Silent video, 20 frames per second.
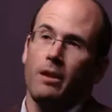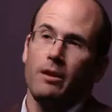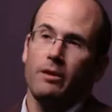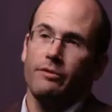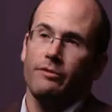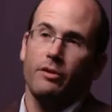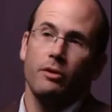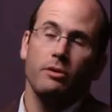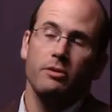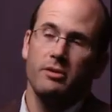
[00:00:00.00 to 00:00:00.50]

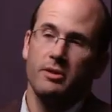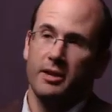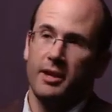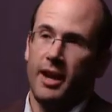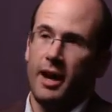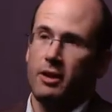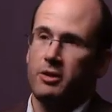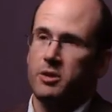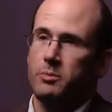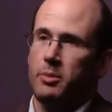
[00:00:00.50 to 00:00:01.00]
First,
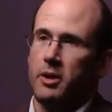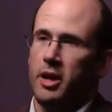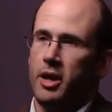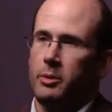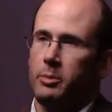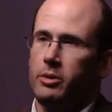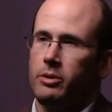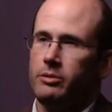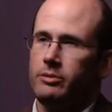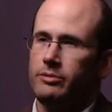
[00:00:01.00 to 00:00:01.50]
accounts
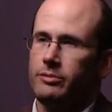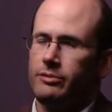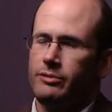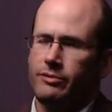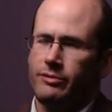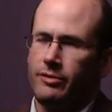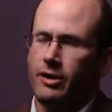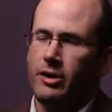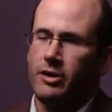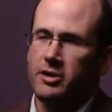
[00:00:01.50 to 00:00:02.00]
payable,
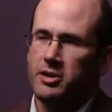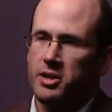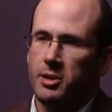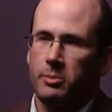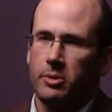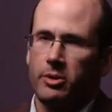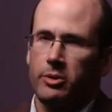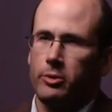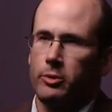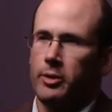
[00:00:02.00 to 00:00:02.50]
very
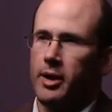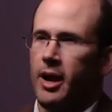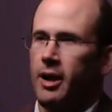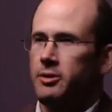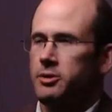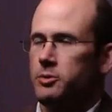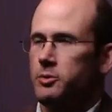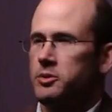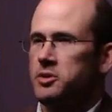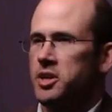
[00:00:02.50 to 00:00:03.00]
similar to
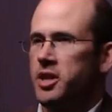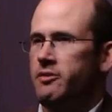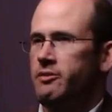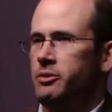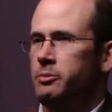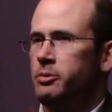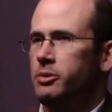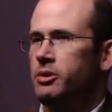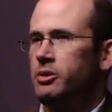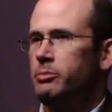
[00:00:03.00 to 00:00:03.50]
accounts
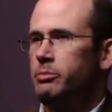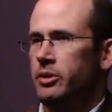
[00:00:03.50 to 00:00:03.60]
receivable,